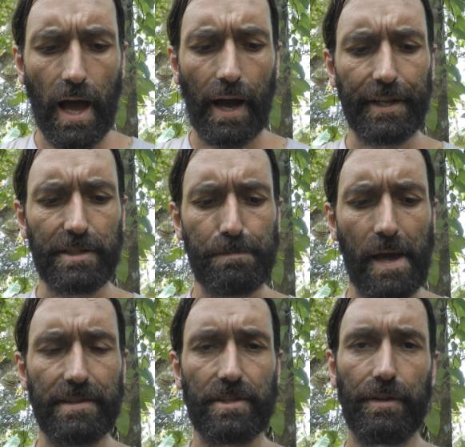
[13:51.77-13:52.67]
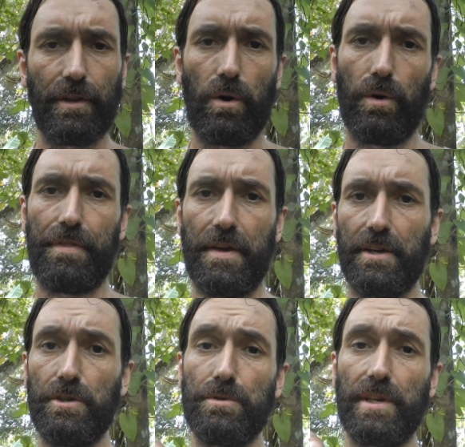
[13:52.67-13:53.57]
And it's based on the whole thing
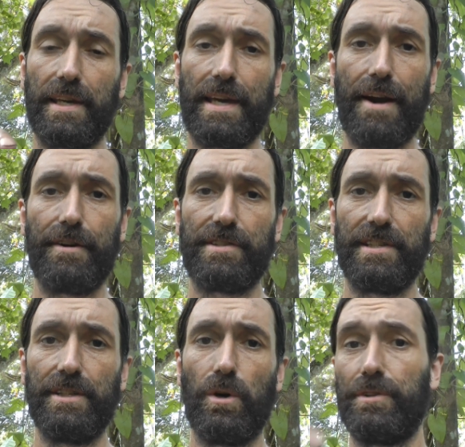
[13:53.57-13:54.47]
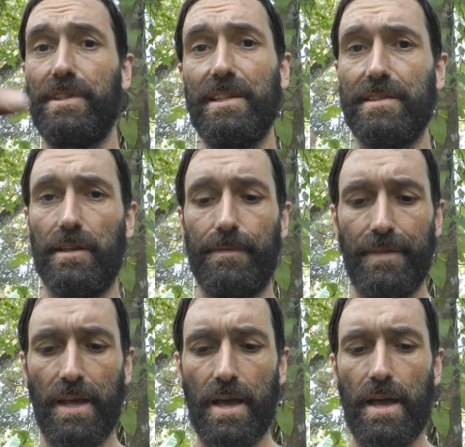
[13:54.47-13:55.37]
using kerosene or diesel.
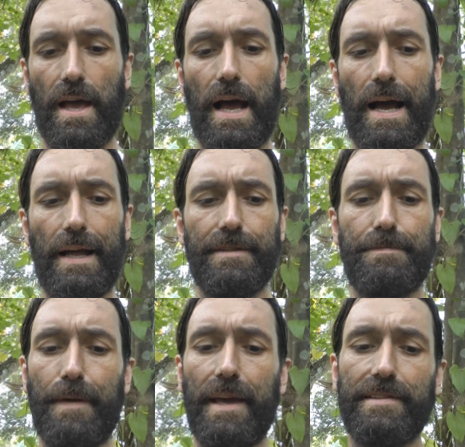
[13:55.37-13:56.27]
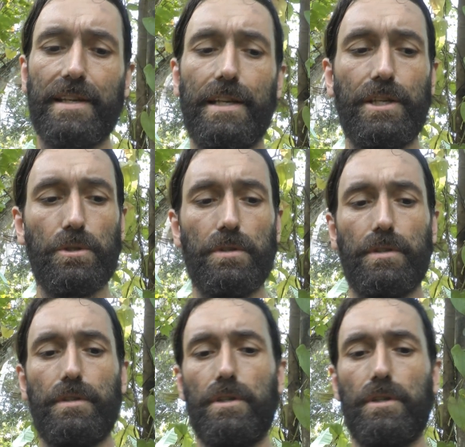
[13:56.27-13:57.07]
And basically